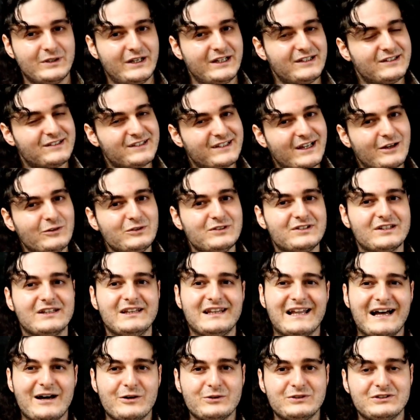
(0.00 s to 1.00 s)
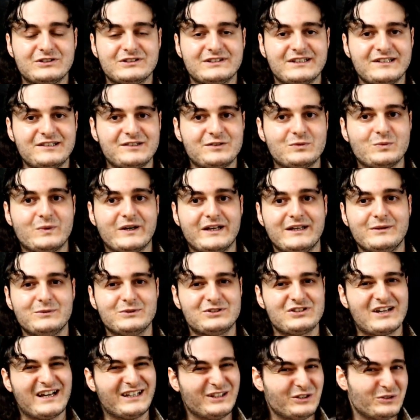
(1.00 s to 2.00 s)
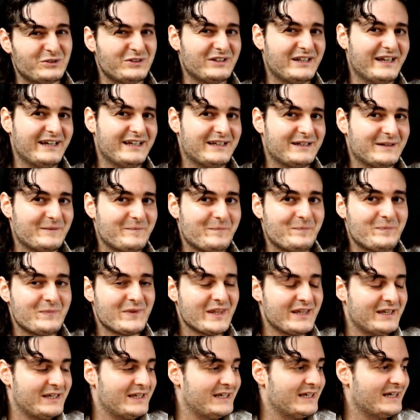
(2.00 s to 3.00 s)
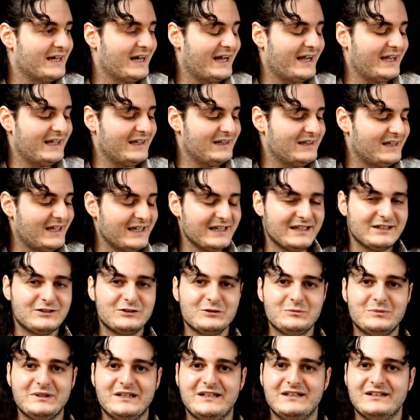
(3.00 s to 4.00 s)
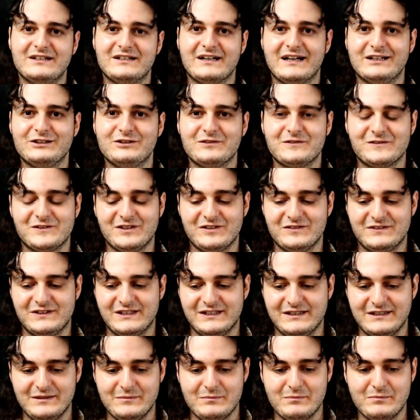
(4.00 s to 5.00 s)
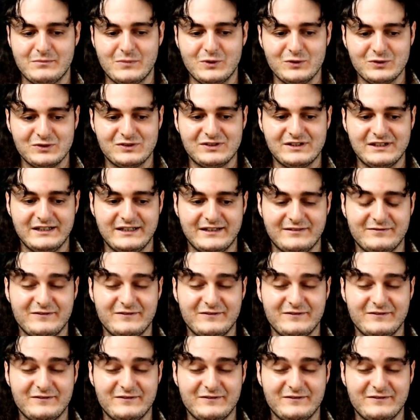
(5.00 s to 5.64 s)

it sounds louder this way, which I don't like. I like it to be here kind of soft, mostly